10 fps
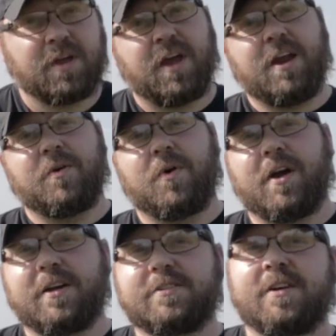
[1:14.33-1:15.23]

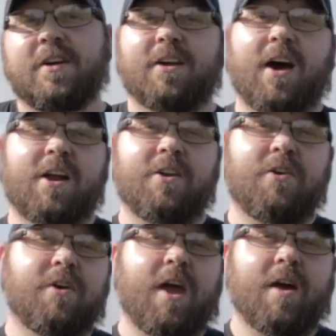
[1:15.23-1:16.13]
Anyways, got a new
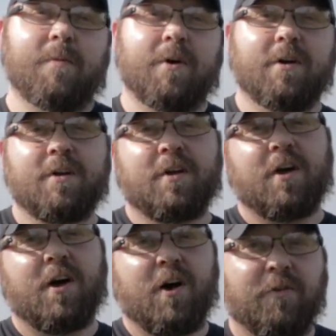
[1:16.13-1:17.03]
camera.
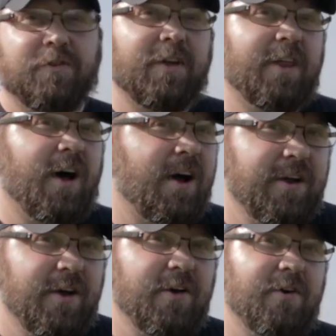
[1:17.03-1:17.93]
Hopefully the
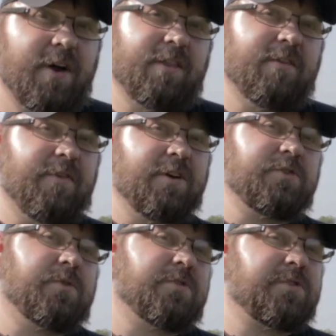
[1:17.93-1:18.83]
audio and the
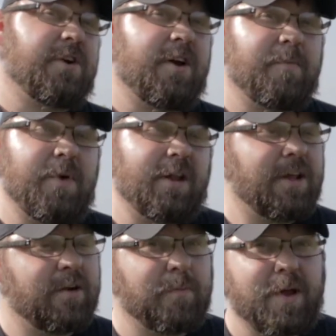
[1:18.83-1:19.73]
visuals are gonna be a
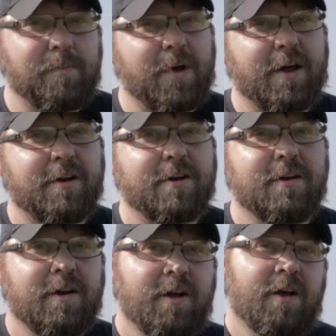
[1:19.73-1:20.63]
little bit better.
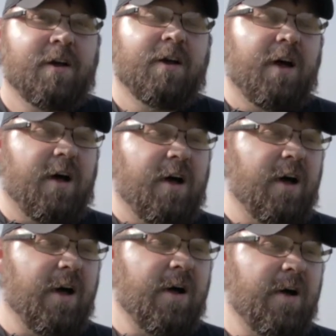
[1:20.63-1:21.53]

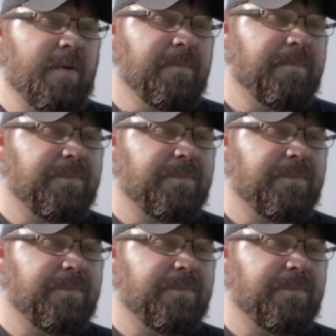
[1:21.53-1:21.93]
So